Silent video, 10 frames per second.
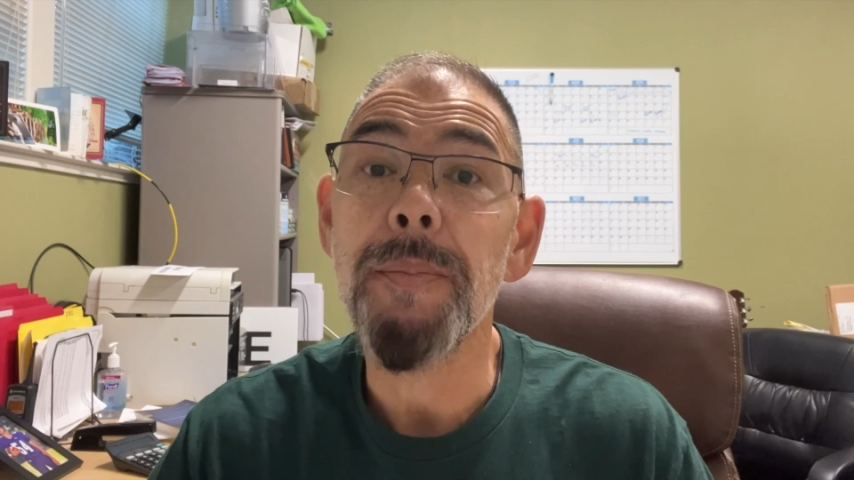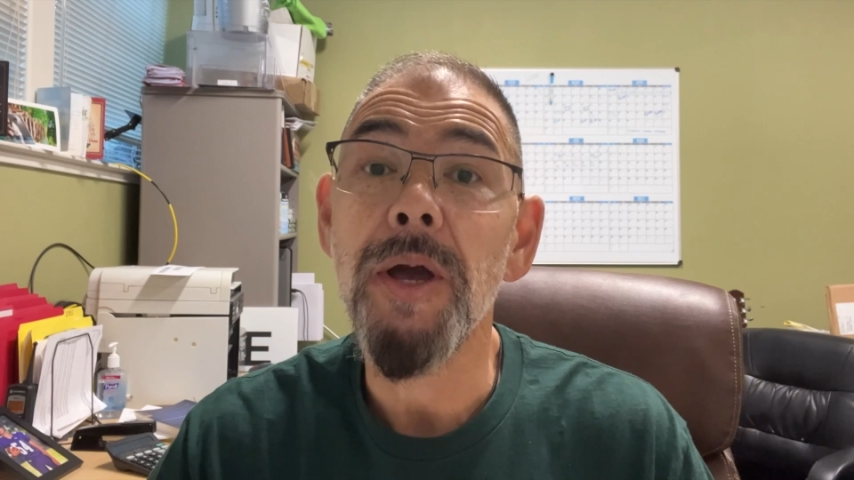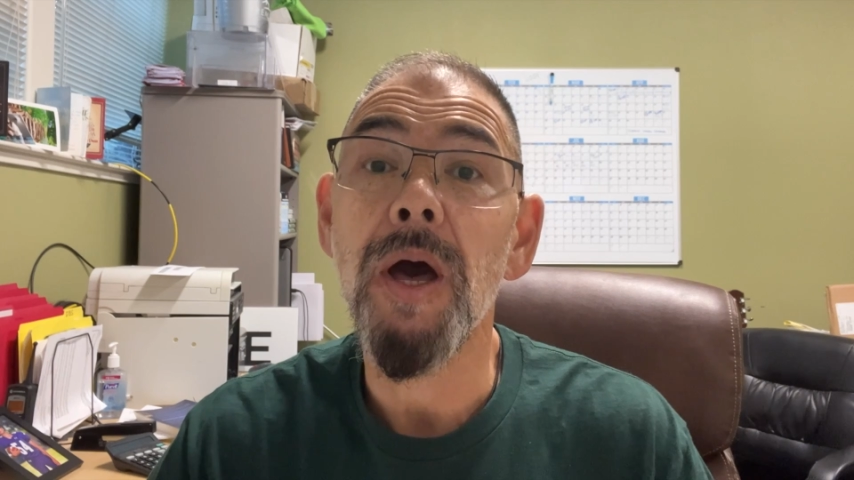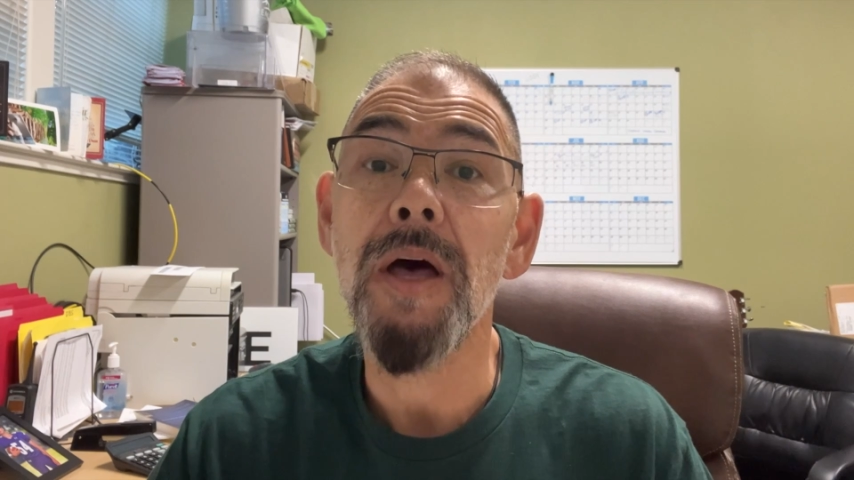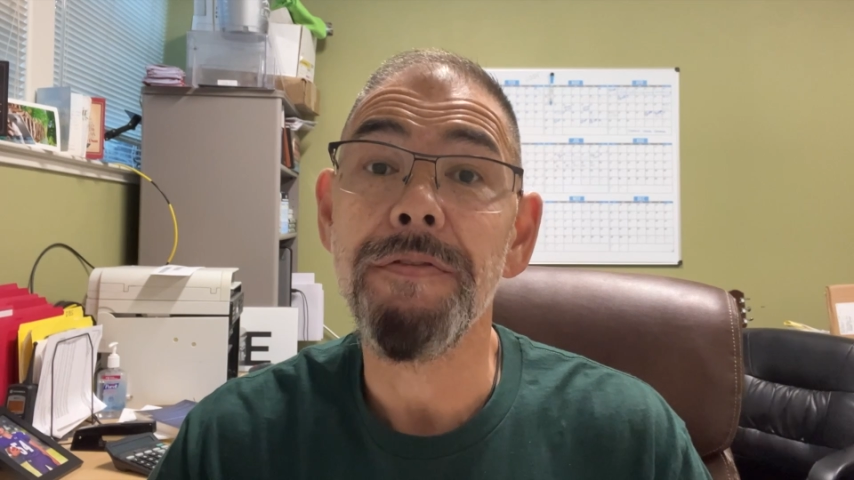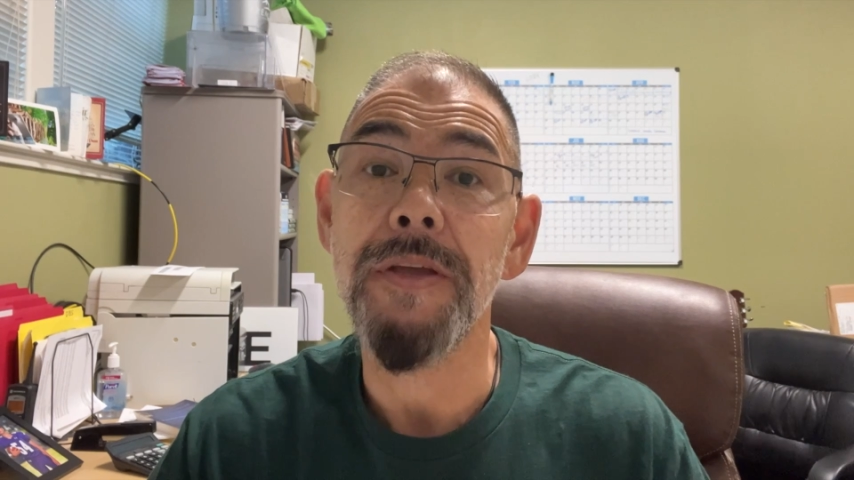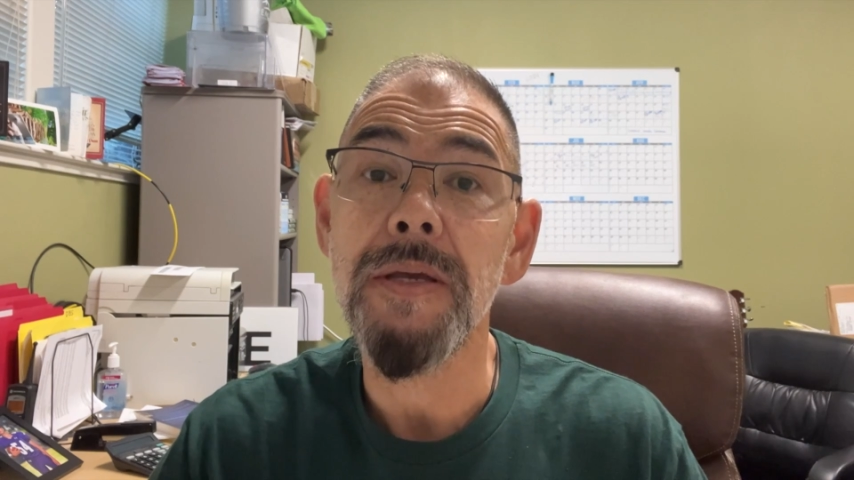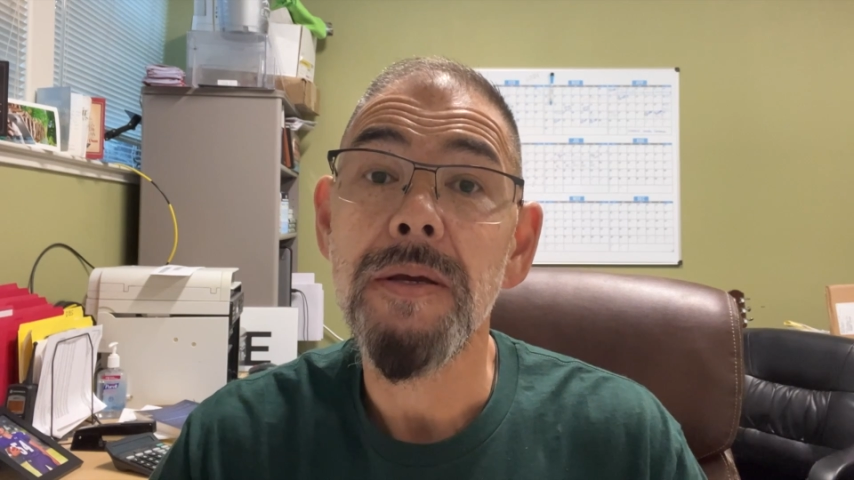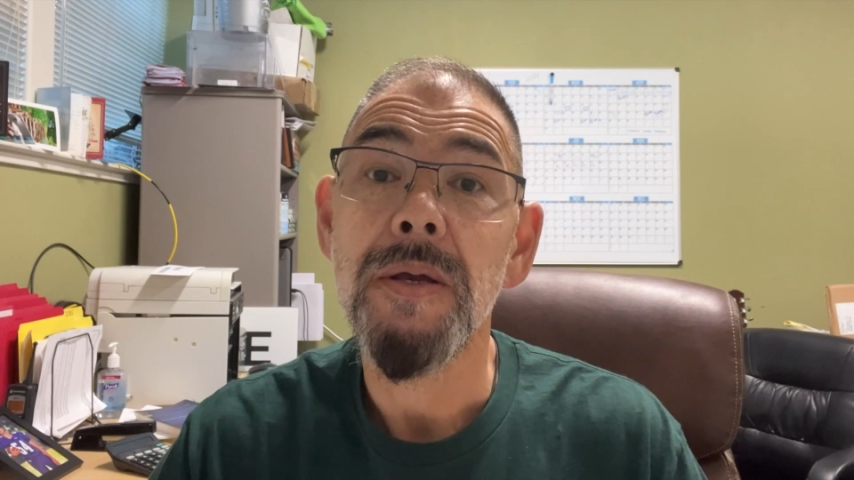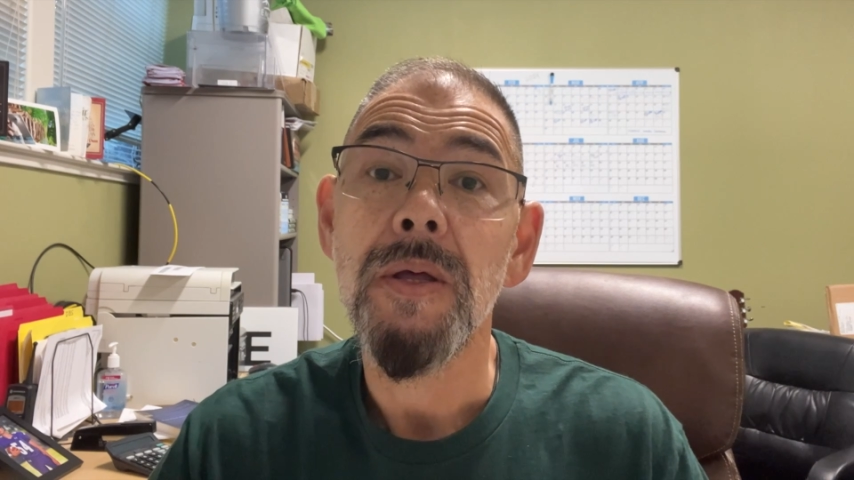of coffee,
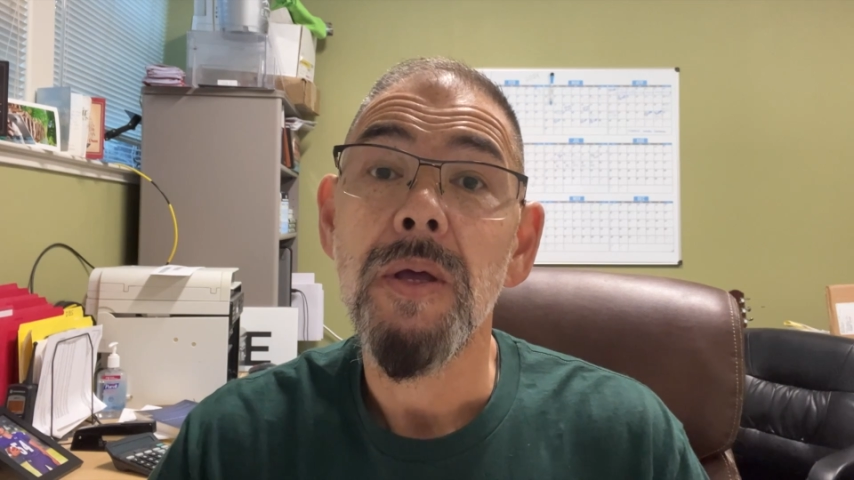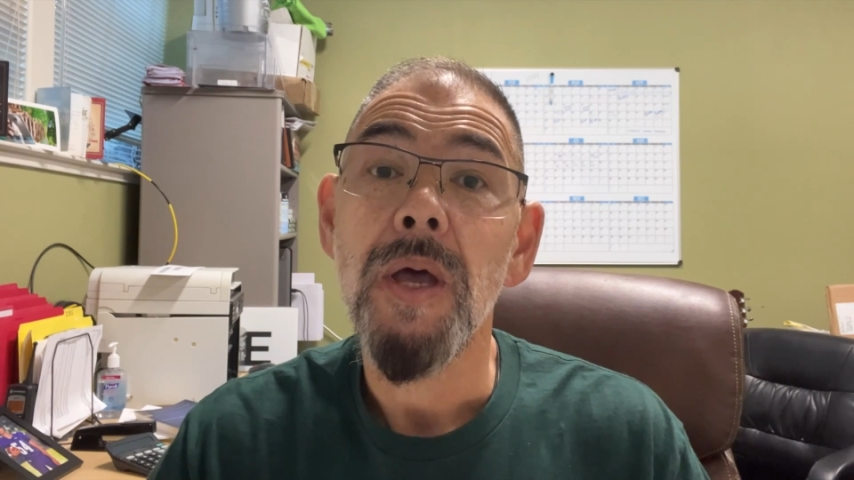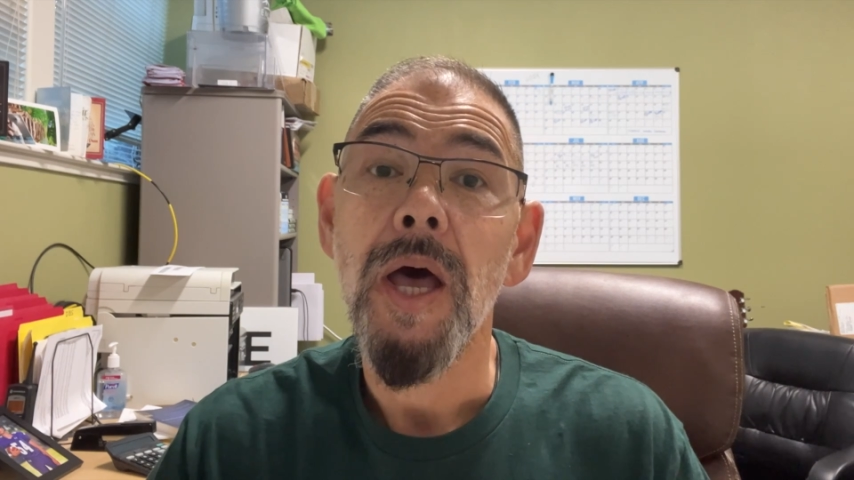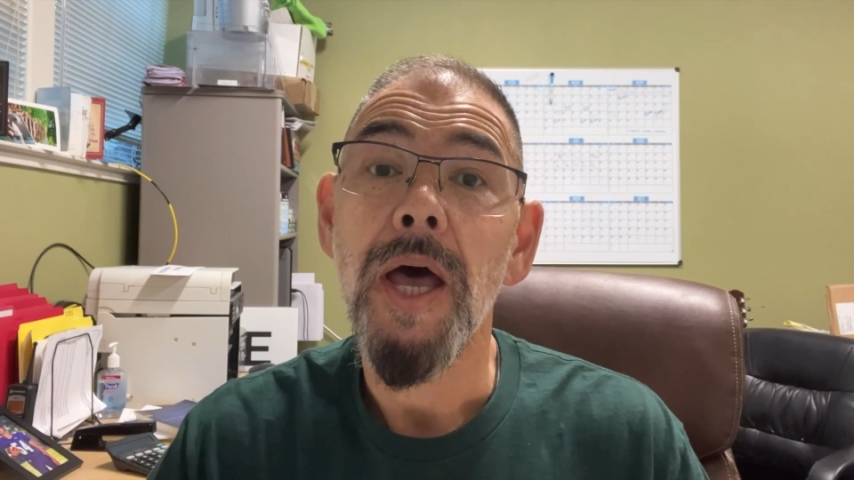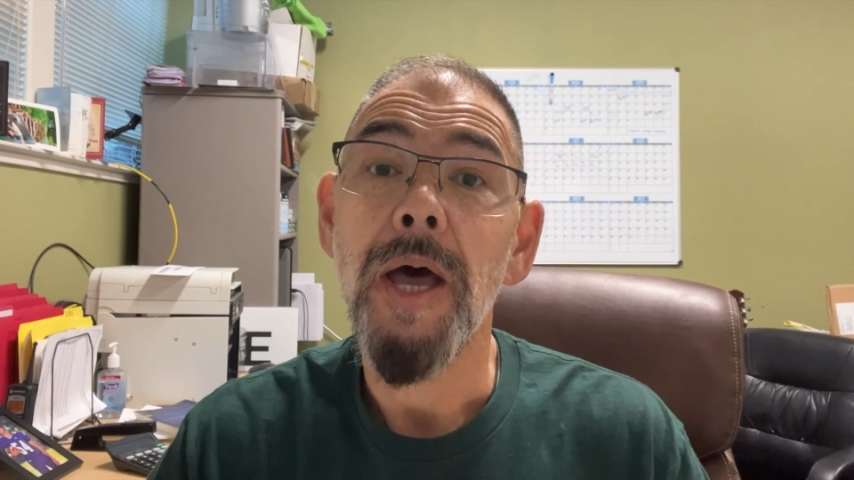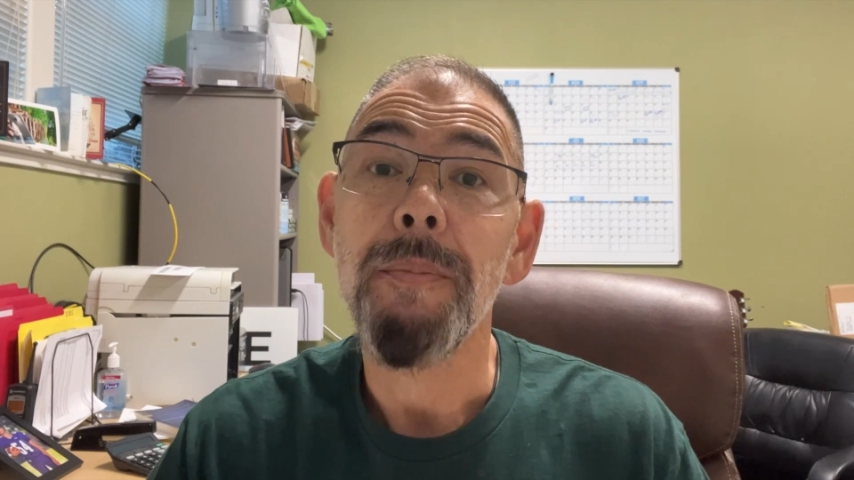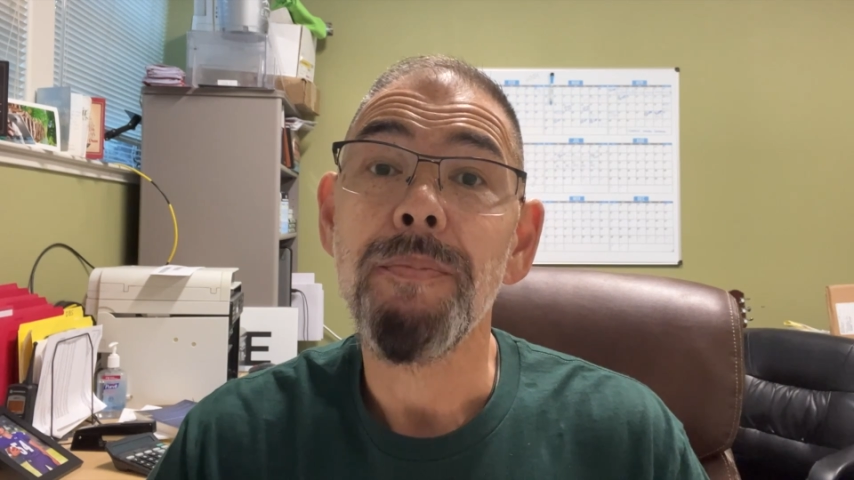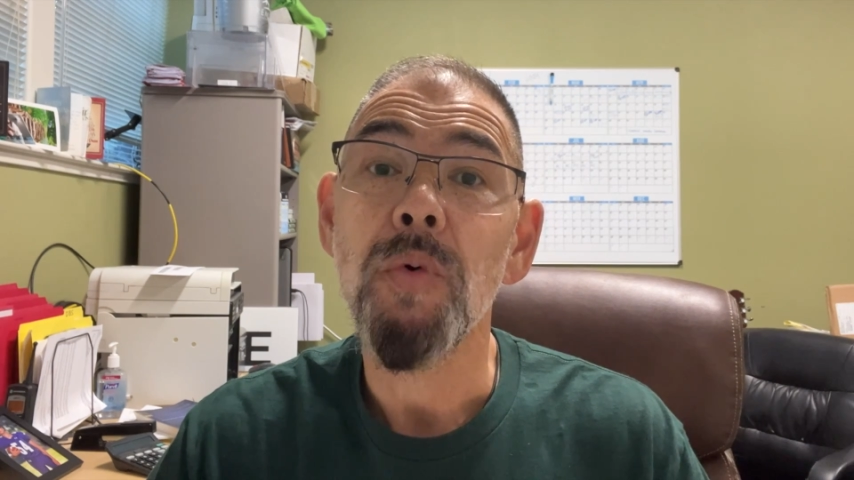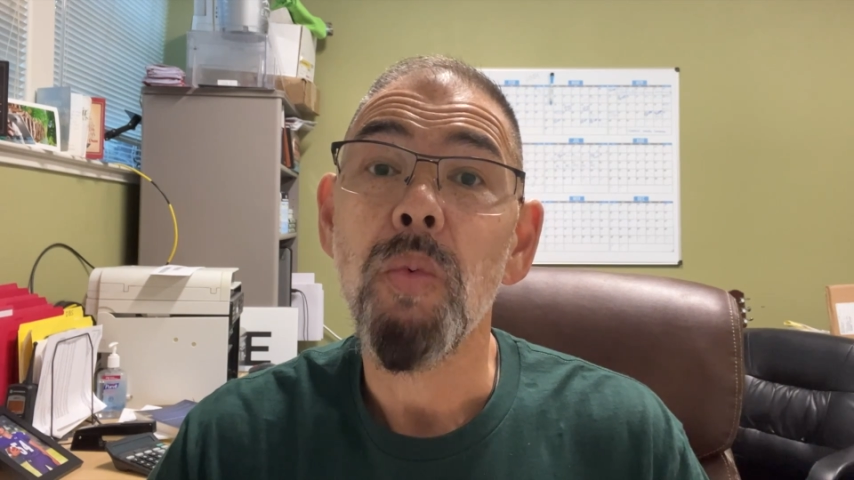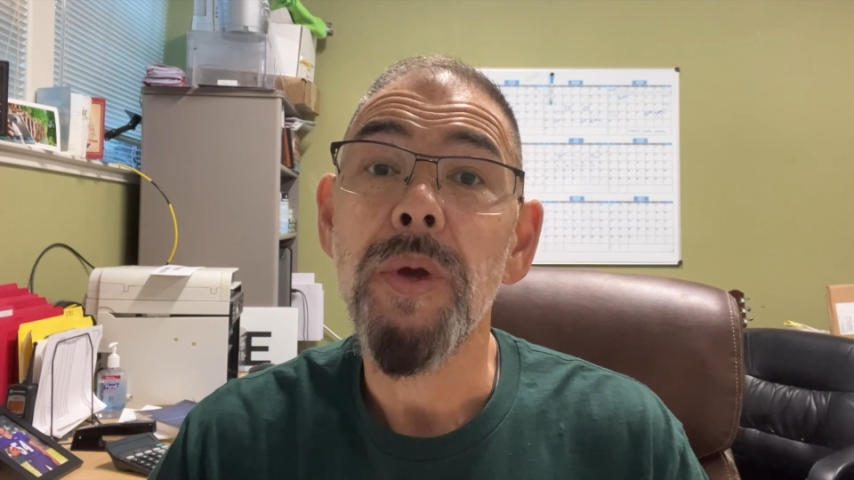
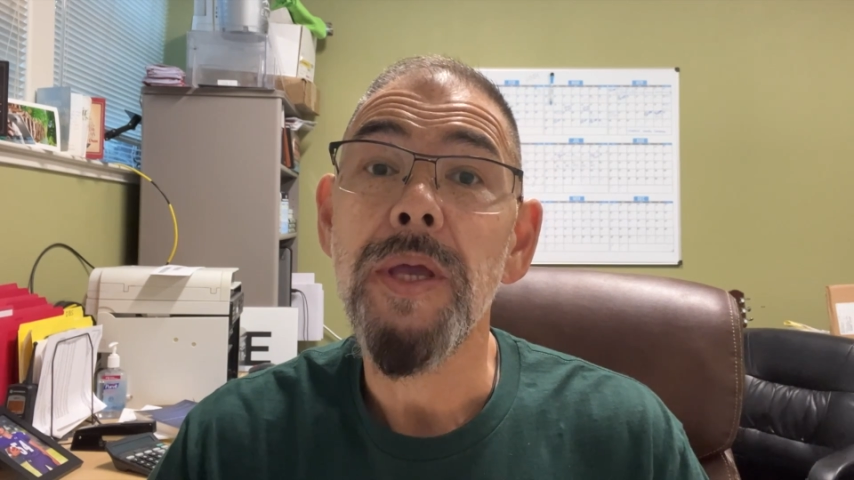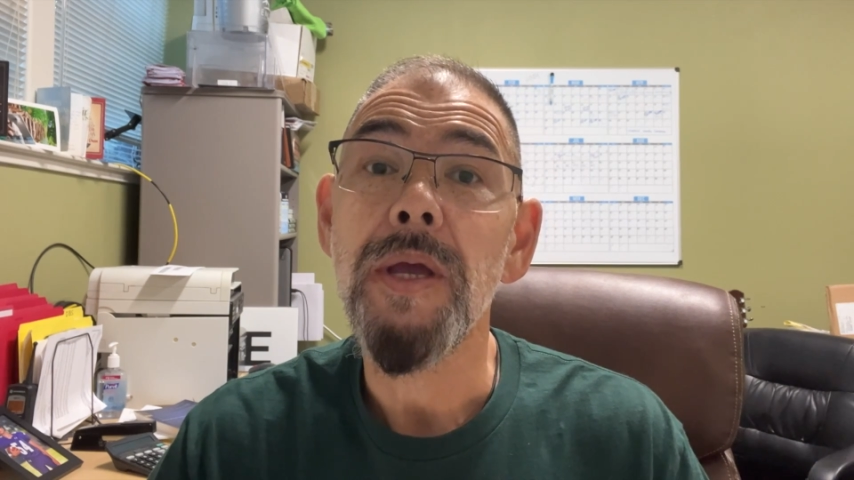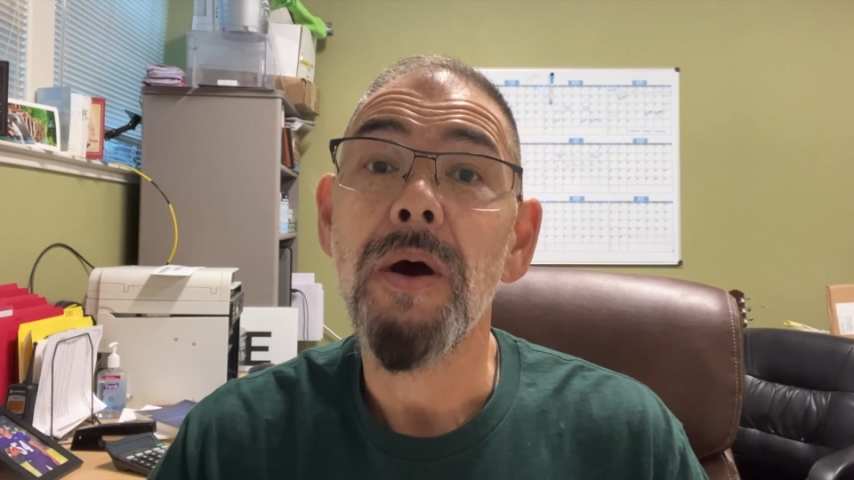we